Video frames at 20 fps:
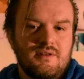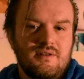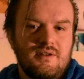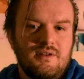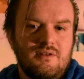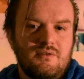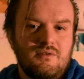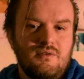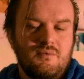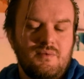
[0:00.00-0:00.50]

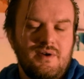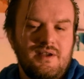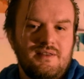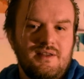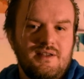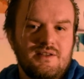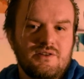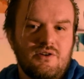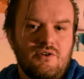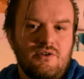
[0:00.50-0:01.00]
You know, the way
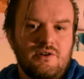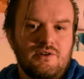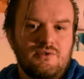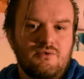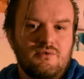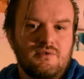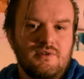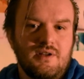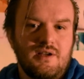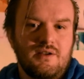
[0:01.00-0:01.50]
things are in your
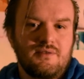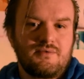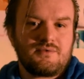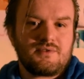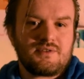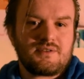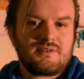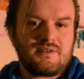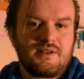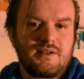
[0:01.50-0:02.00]
own life,
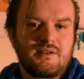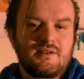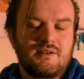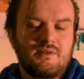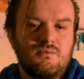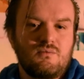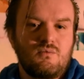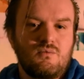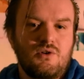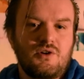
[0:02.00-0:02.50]
just think,
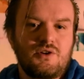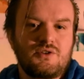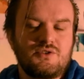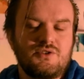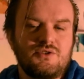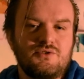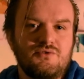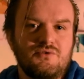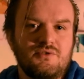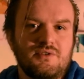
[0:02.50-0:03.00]
what could
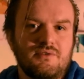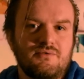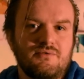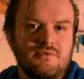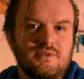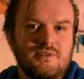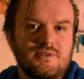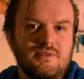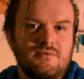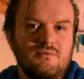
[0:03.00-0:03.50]
you do
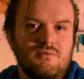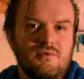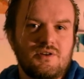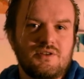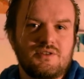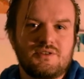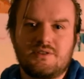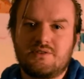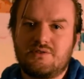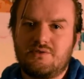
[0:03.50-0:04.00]
different? What
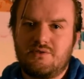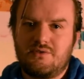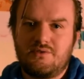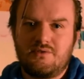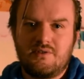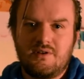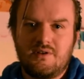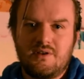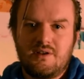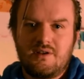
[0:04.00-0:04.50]
could you
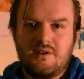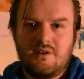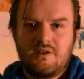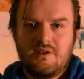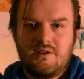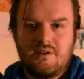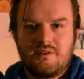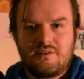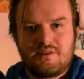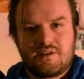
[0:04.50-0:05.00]
do
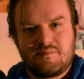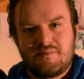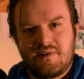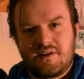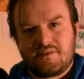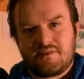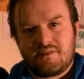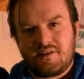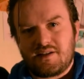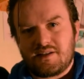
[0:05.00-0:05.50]
to
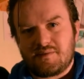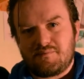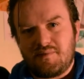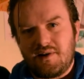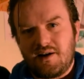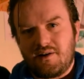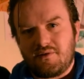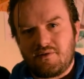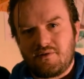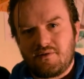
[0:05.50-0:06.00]
make things
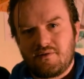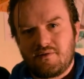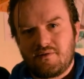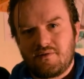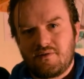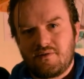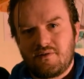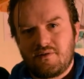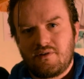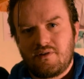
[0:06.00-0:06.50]
better?
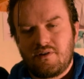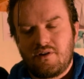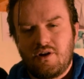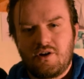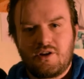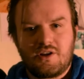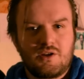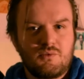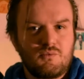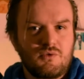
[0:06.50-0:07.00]
How
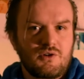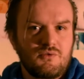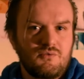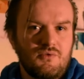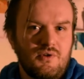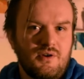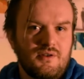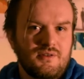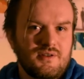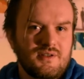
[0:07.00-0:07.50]
can you work
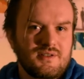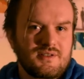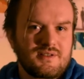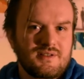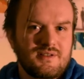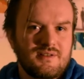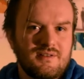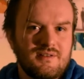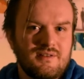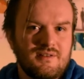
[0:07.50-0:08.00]
around this?